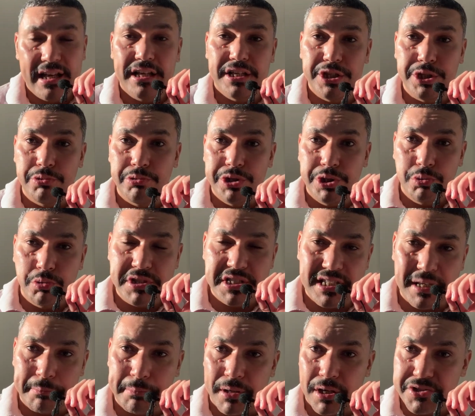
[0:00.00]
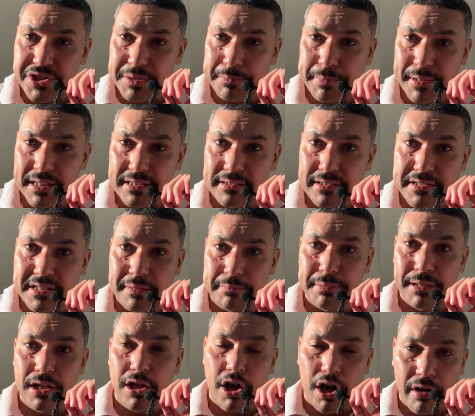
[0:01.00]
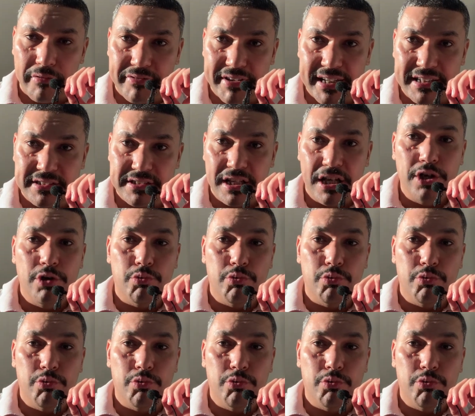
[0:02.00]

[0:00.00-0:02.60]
you use the past participle of it,